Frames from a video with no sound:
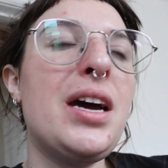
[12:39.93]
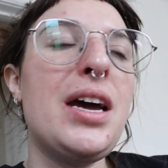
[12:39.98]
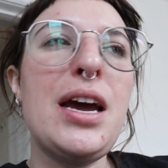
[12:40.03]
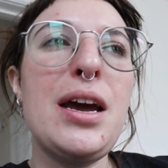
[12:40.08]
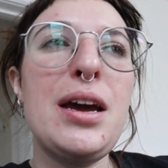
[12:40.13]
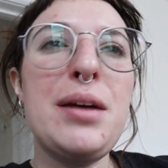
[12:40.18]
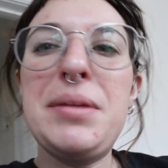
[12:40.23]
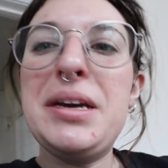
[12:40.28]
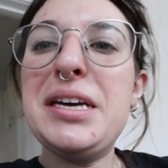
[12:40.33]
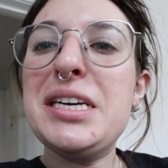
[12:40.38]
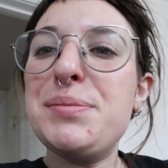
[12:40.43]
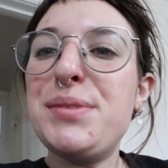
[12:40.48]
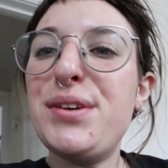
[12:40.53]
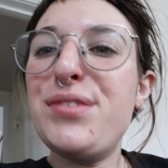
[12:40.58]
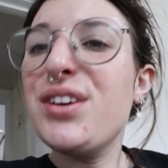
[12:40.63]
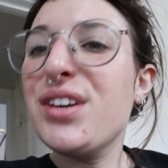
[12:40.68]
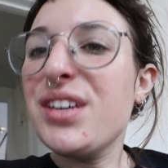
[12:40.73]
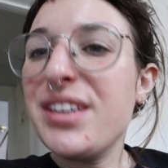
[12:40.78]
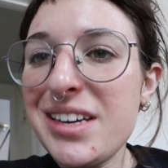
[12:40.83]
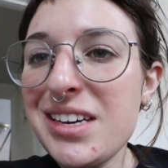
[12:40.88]
It makes me
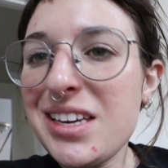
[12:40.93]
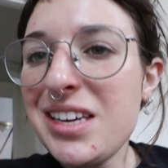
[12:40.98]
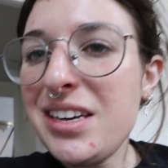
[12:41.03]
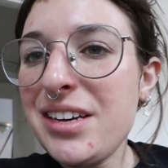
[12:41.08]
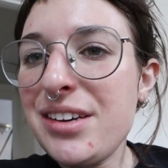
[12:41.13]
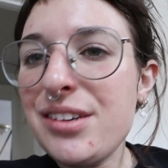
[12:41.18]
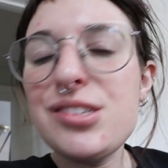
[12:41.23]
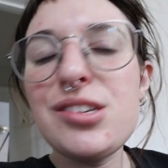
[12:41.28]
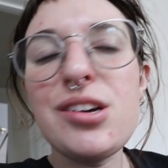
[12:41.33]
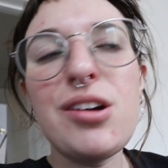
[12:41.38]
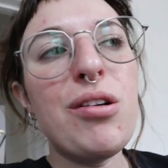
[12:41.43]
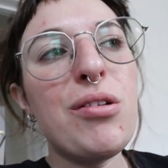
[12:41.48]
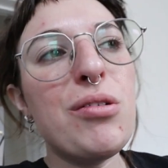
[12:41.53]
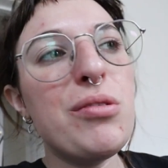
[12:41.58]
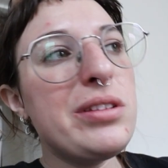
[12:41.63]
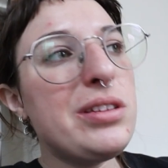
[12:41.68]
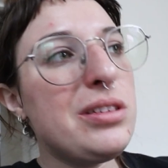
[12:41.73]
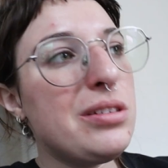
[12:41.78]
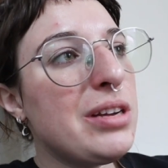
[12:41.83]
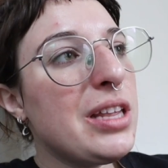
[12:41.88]
feel icky,
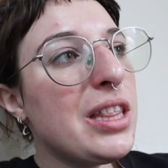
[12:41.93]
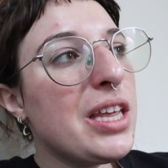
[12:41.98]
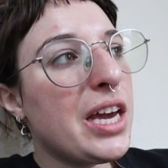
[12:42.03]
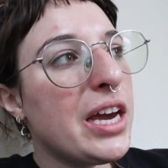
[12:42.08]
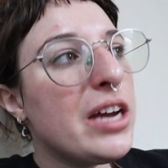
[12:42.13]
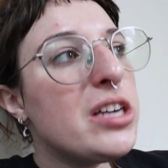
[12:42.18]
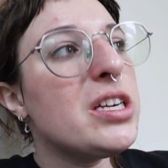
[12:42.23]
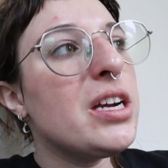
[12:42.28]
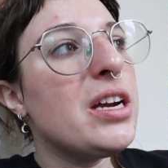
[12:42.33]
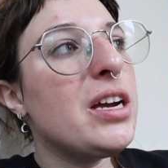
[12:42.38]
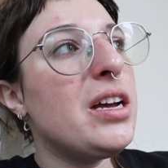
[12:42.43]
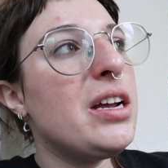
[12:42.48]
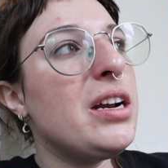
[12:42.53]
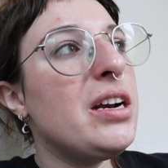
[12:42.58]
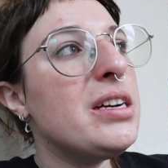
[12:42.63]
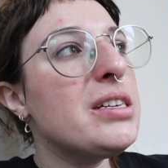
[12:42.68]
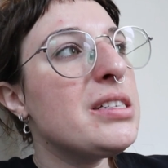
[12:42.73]
so doing the kitchen